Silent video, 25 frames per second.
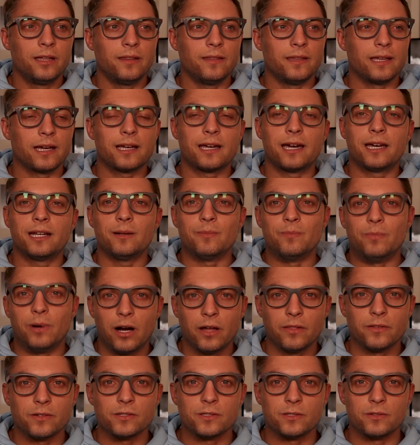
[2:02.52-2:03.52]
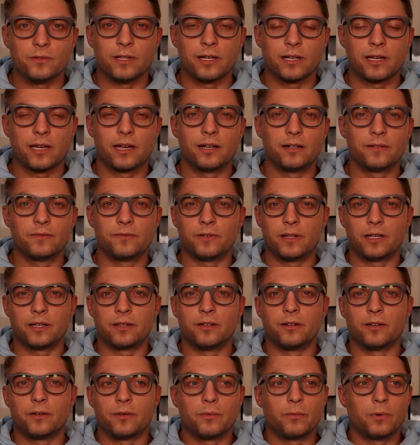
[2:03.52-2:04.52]
that kind of bothers you. That kind of like,
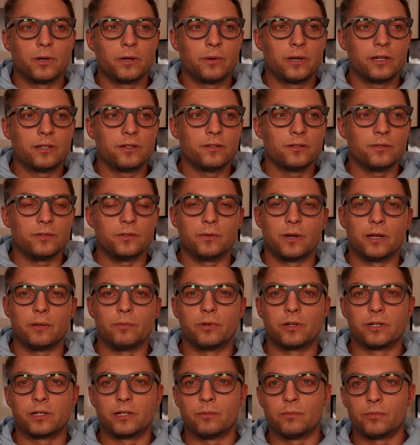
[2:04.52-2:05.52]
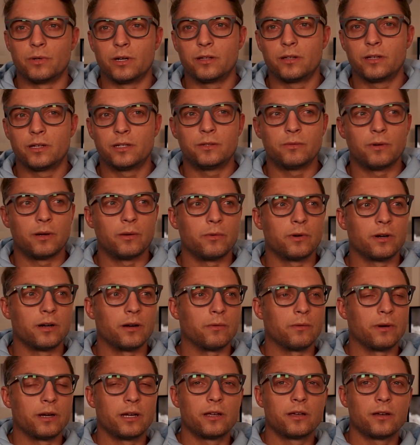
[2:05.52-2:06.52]
you know, like, what do I do? Do I bring an umbrella? Do I wear
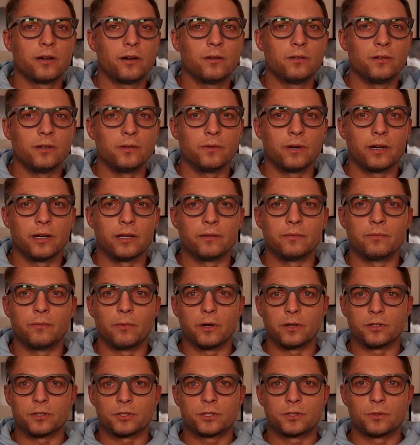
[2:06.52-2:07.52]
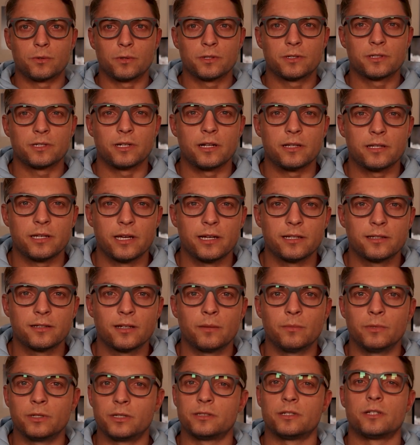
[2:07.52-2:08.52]
a raincoat? Do I wear shorts and a tank
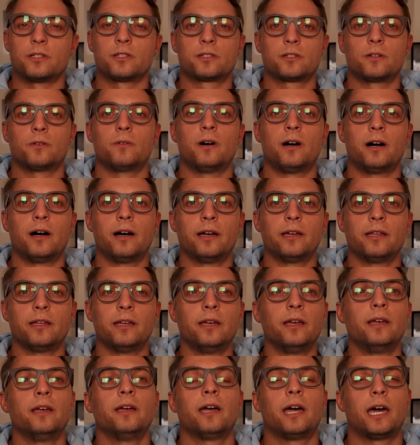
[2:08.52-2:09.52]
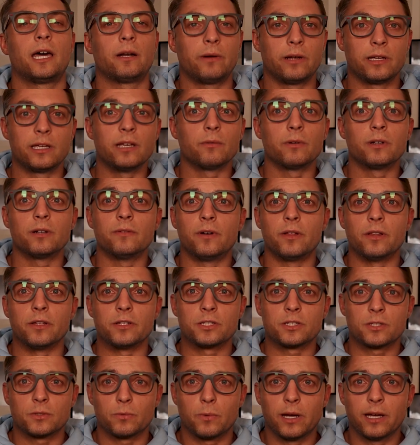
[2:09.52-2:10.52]
top because it's so hot? How do I get rid of all
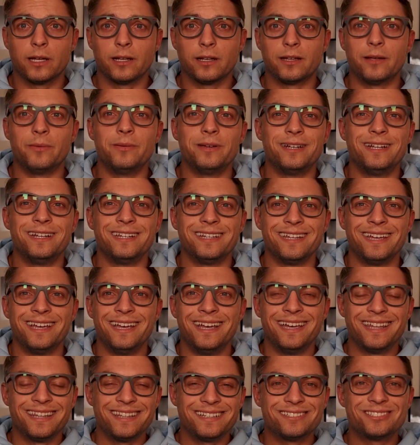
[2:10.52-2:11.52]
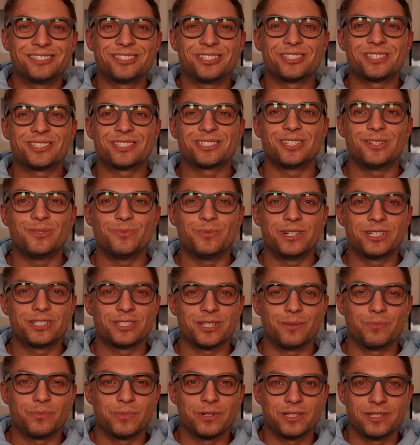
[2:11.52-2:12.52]
this sweat? I mean, there's just so much
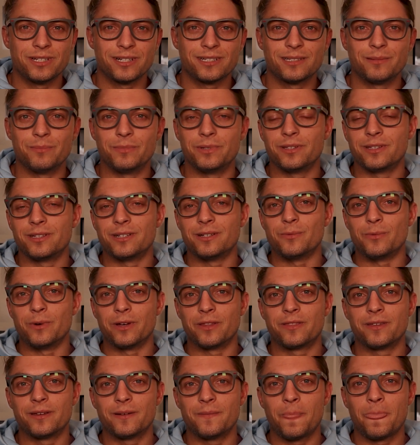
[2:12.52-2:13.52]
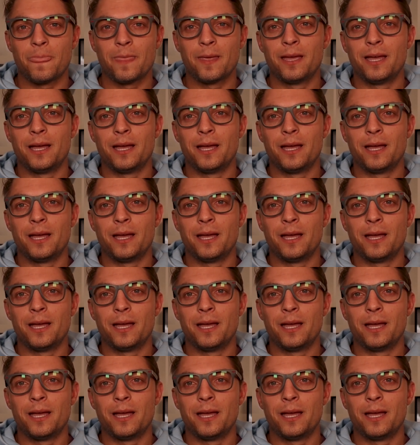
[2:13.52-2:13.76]
unpredictability with it.